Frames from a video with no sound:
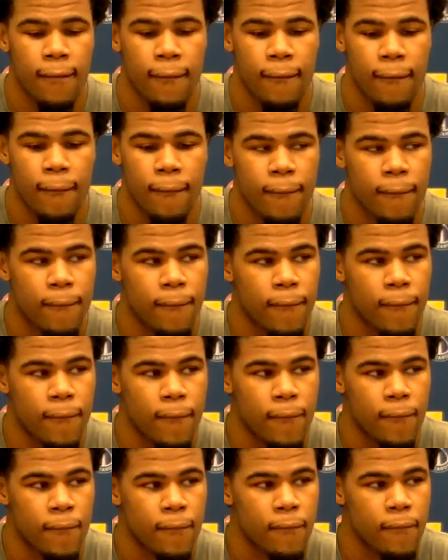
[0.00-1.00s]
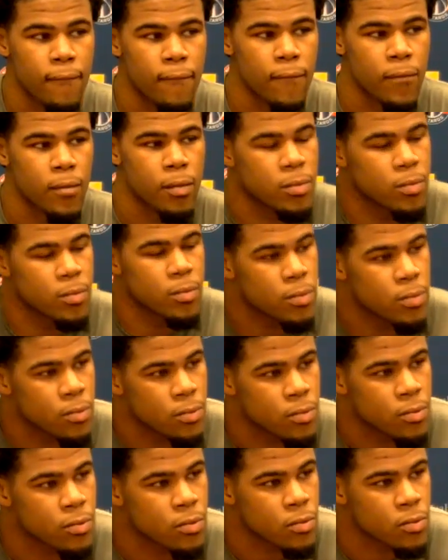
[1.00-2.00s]
For people around here who
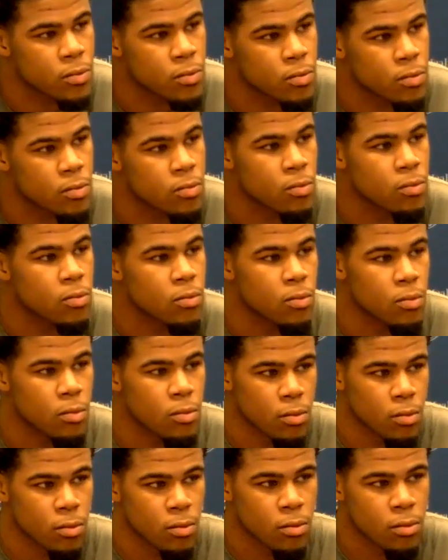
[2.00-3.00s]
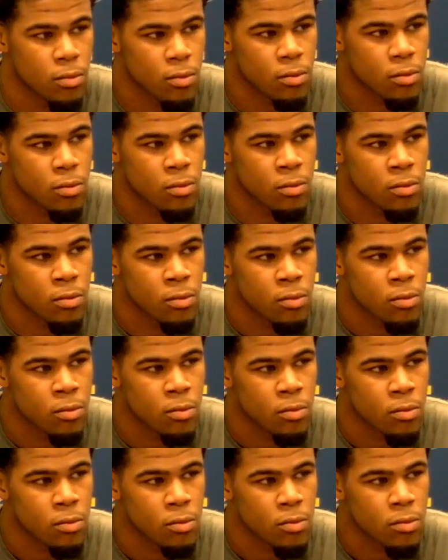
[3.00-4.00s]
aren't familiar with your game, mm-hmm. how do mm-hmm. you describe
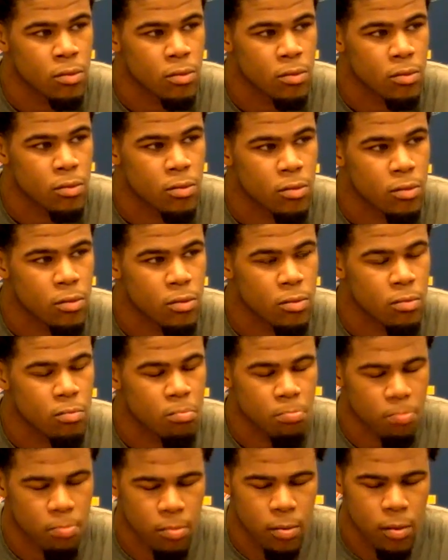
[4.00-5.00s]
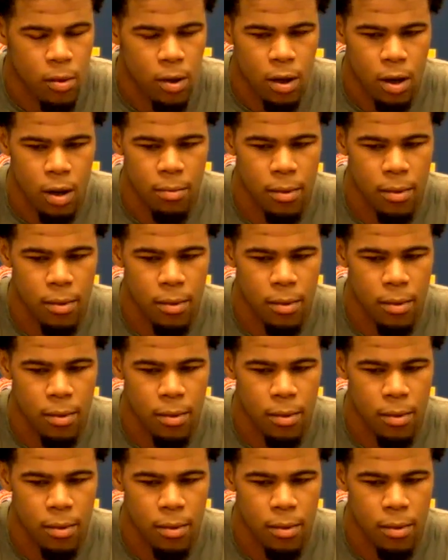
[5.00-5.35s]
what you bring to the court? Mm-hmm.